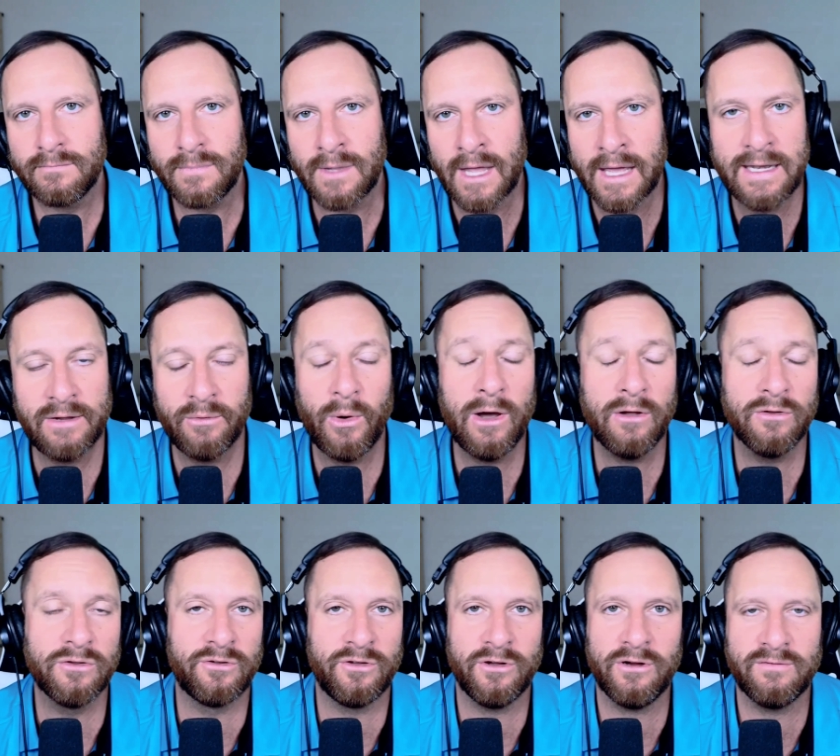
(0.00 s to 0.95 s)
and he well
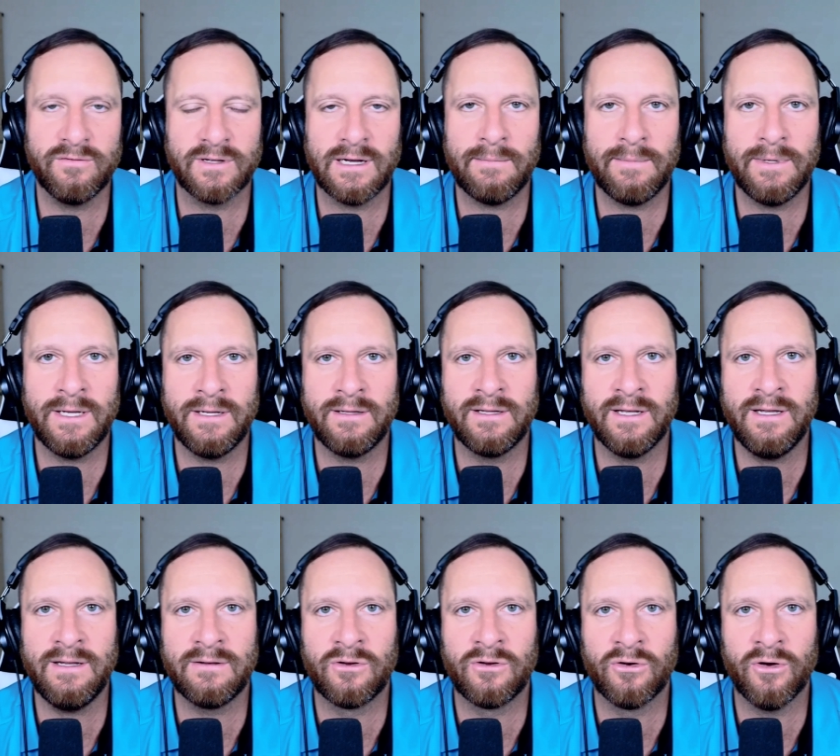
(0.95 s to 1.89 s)
deserved it i mean he
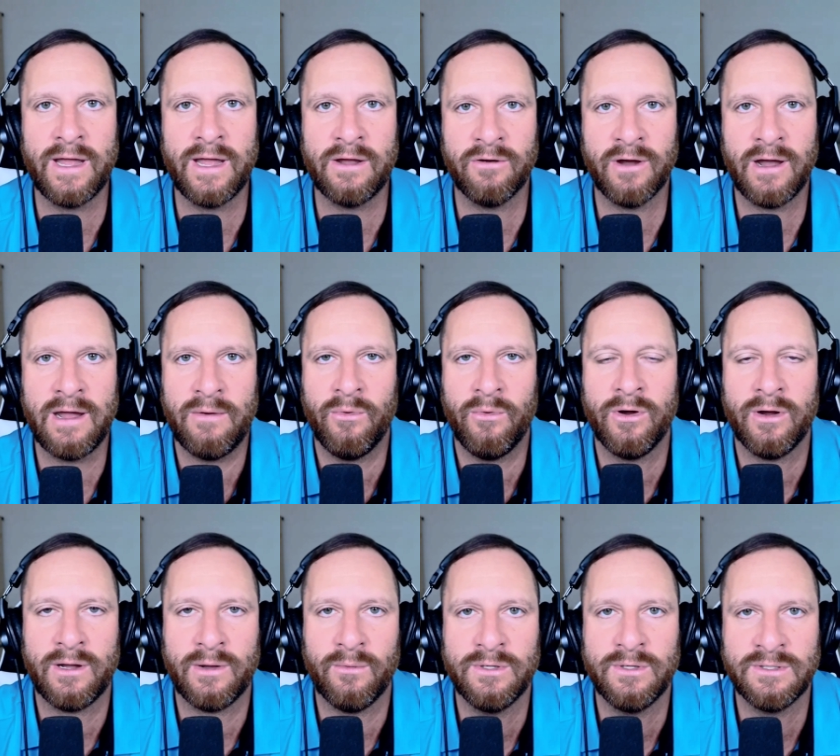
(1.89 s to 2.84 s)
did great great
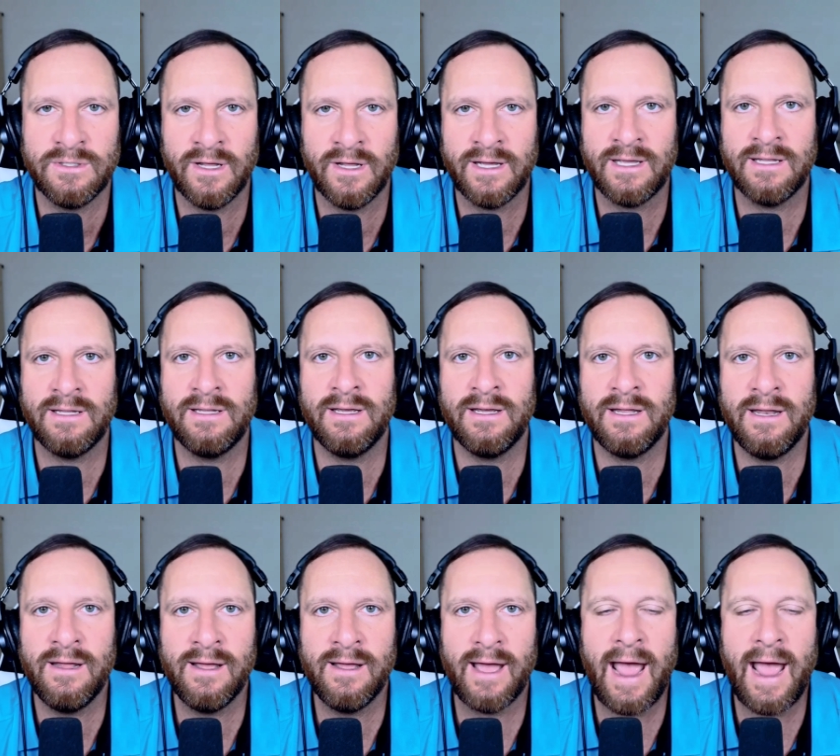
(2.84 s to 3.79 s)
work it wasn't like he did